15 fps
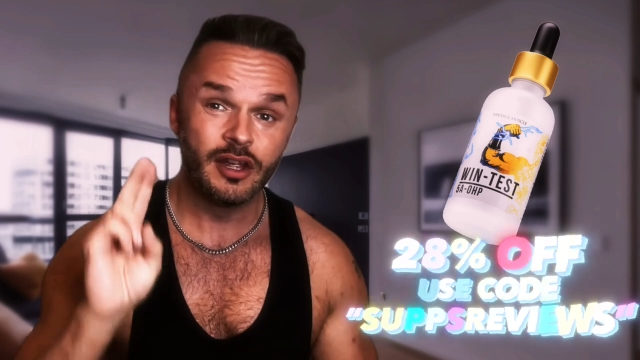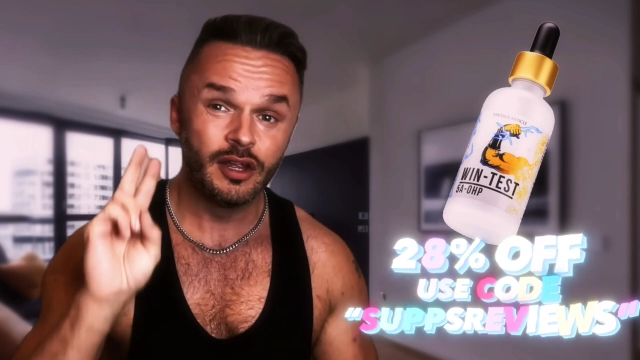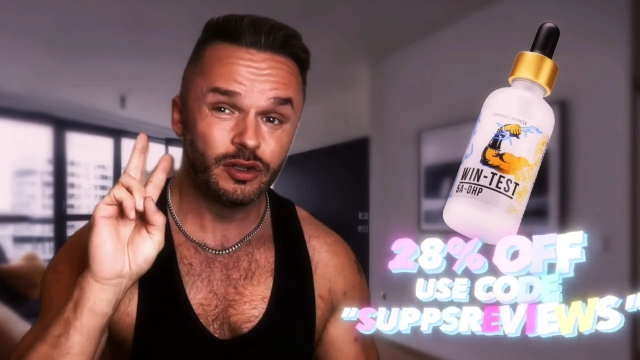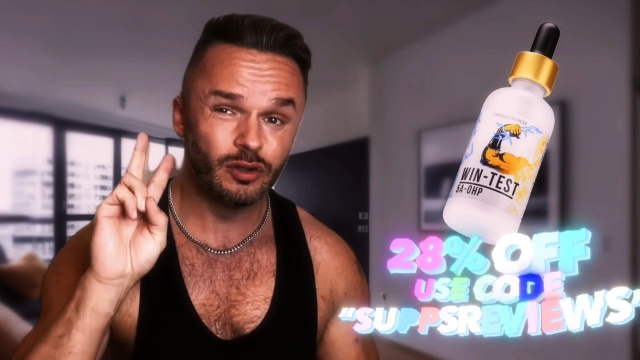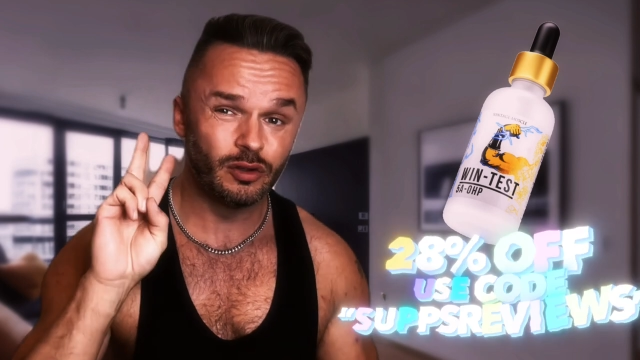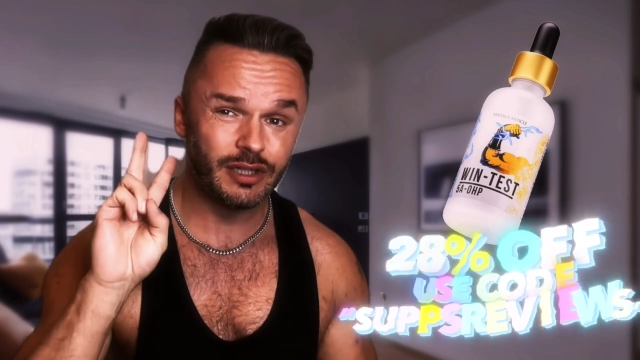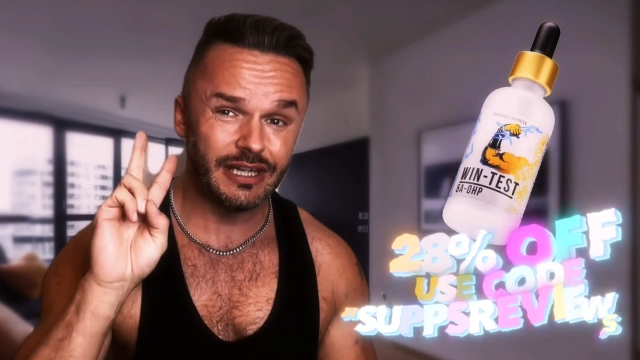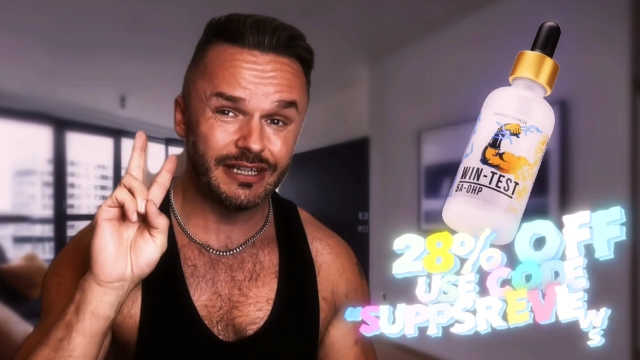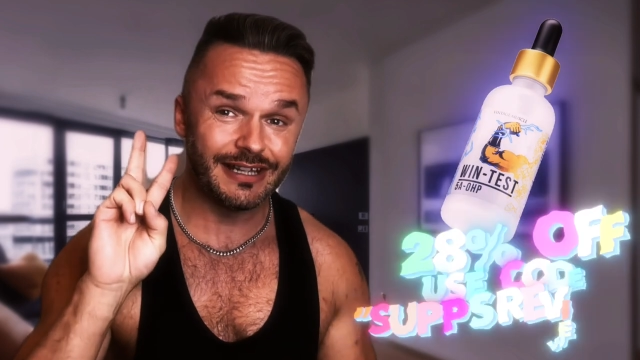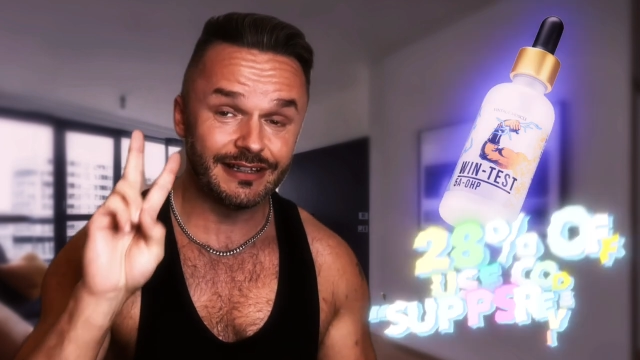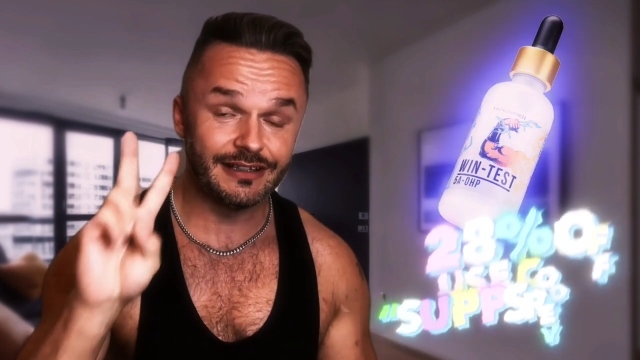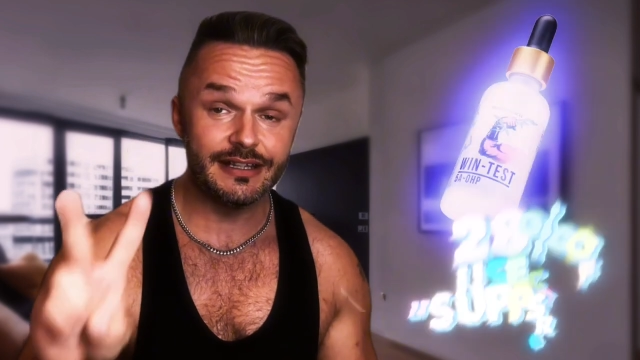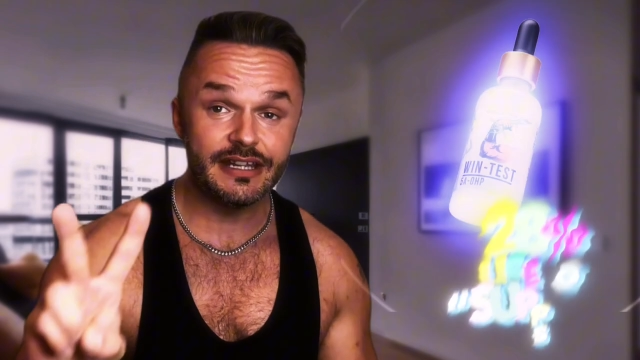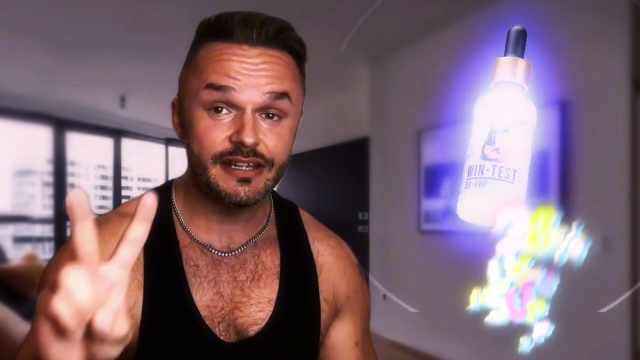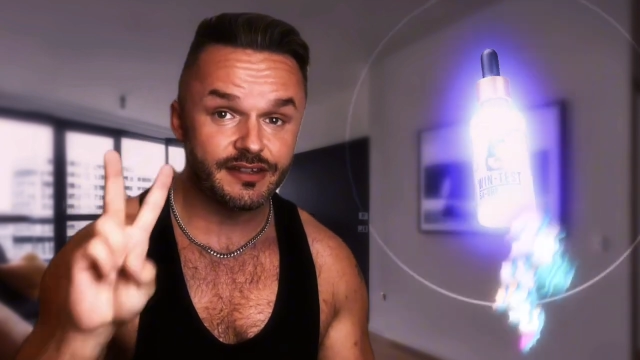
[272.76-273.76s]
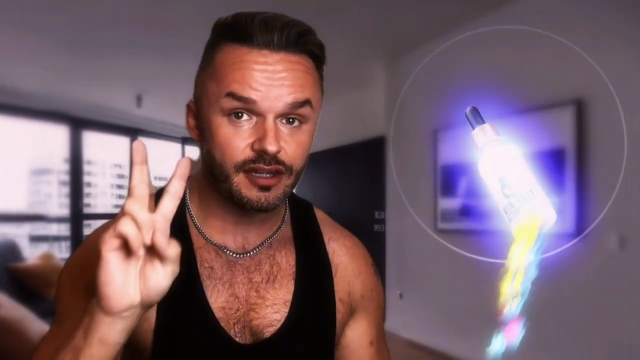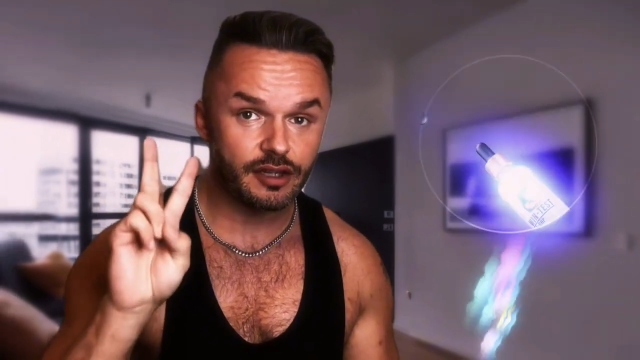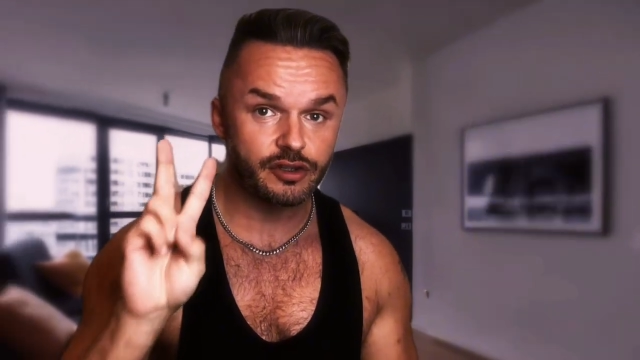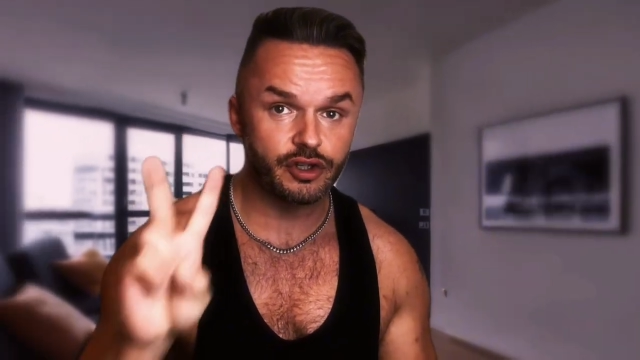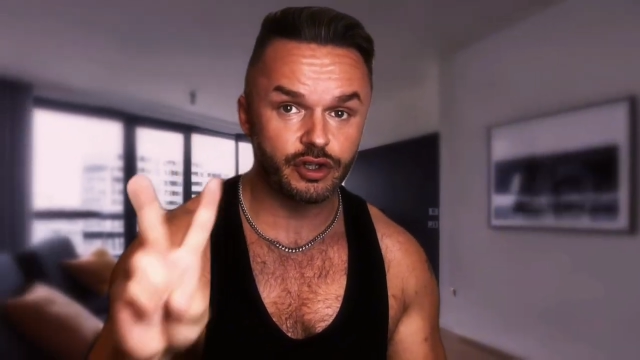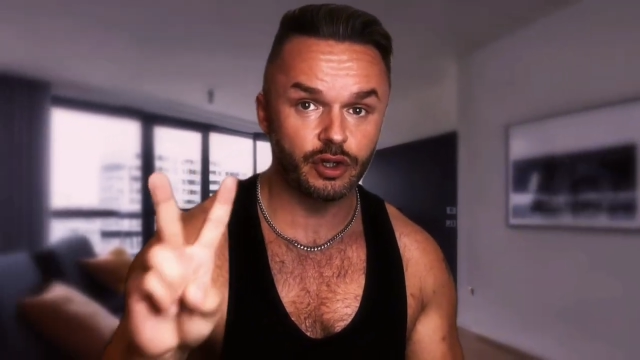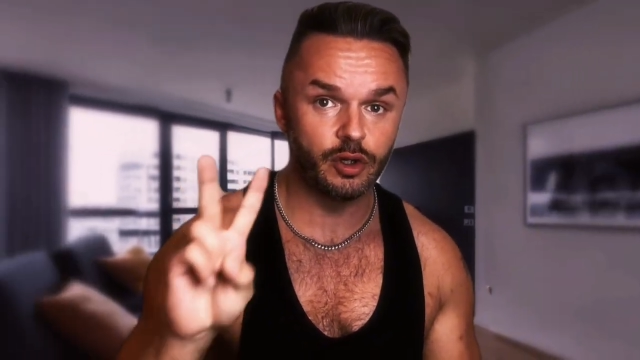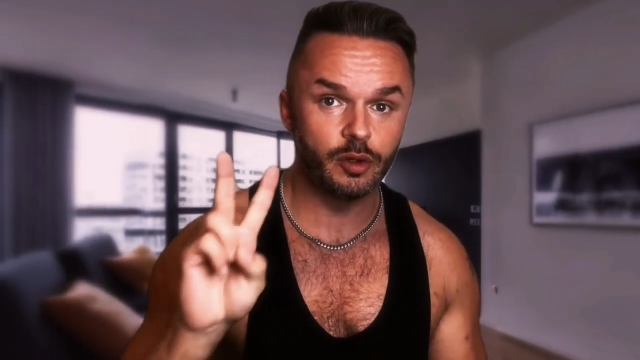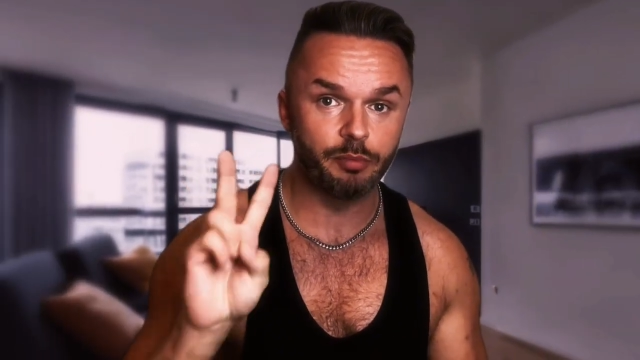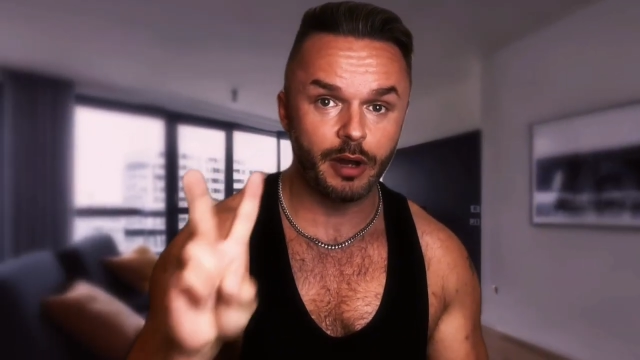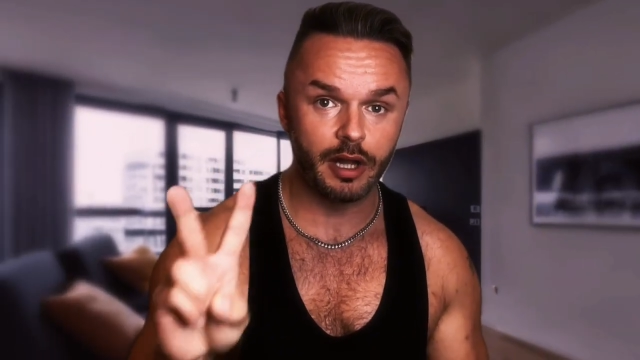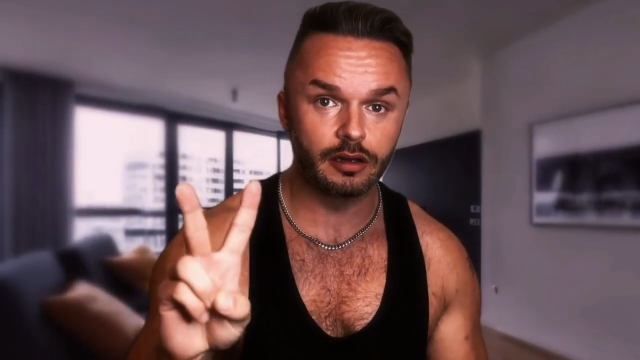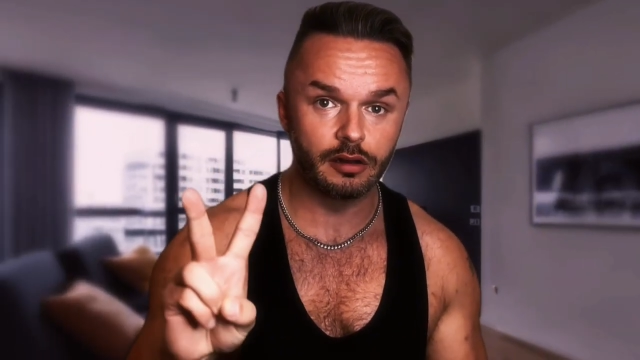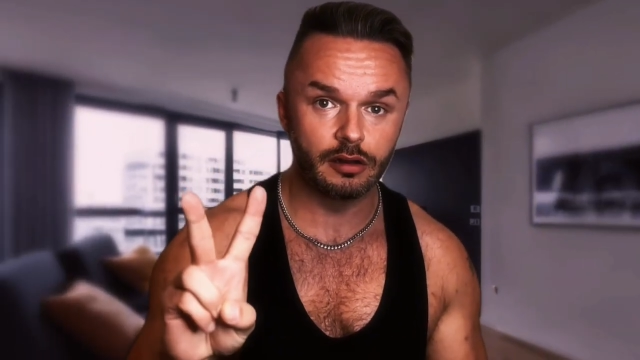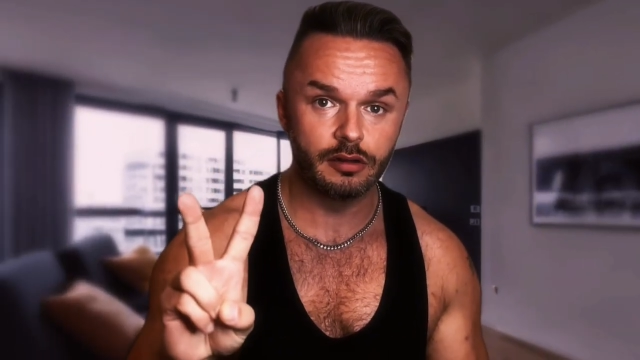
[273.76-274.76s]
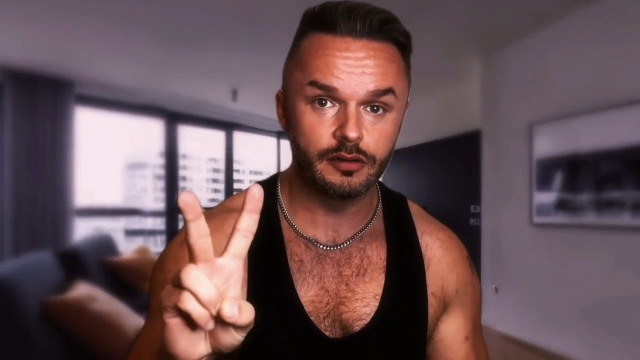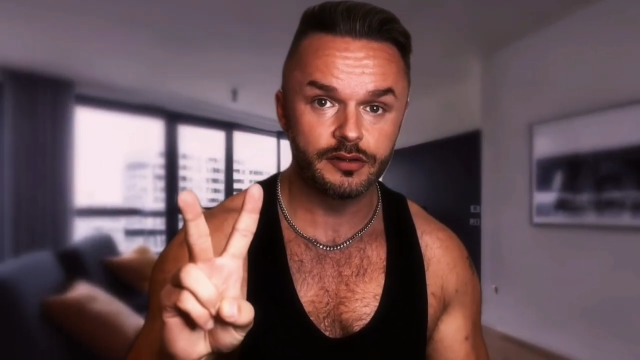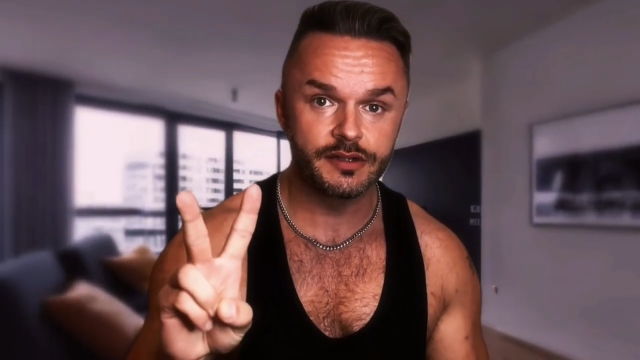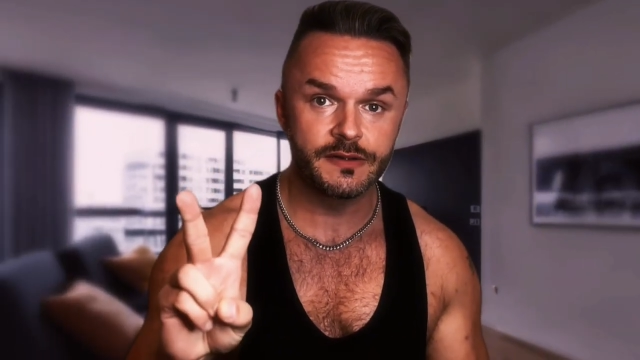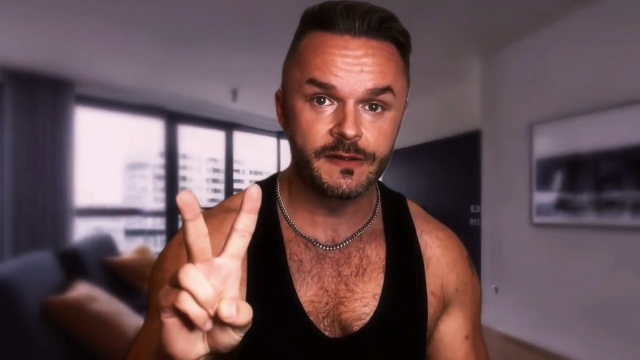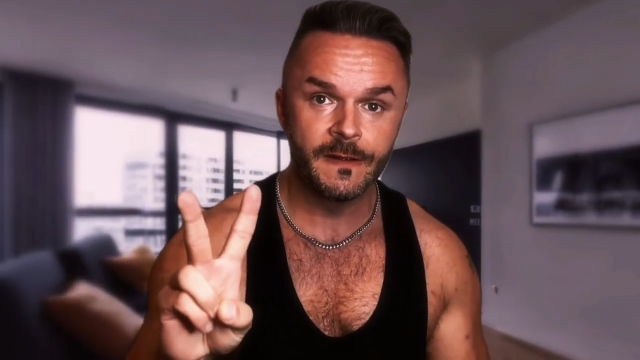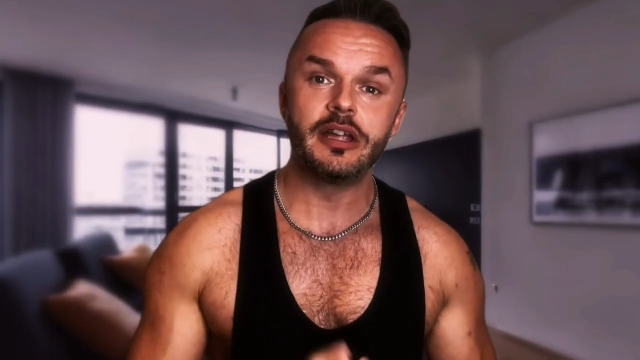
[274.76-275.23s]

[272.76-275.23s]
You'll need at least 2 bottles.